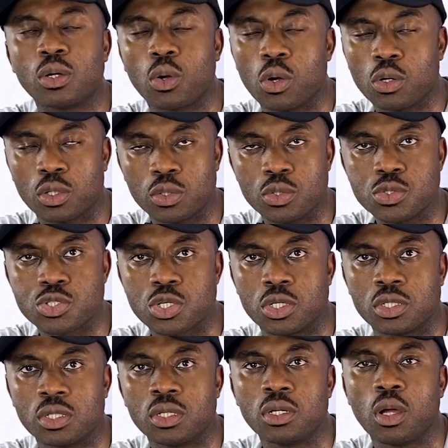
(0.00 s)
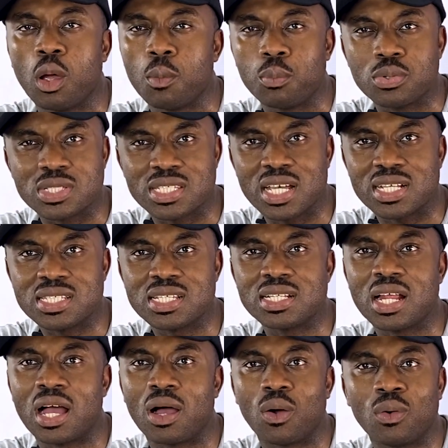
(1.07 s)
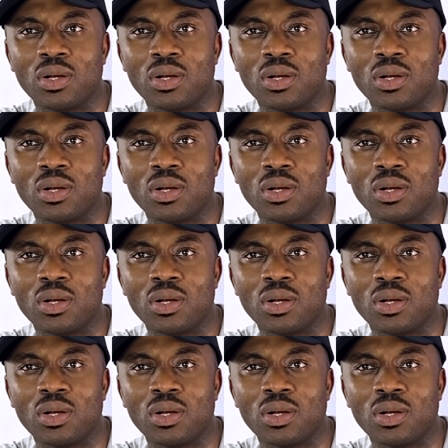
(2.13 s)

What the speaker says: In conclusion, protecting our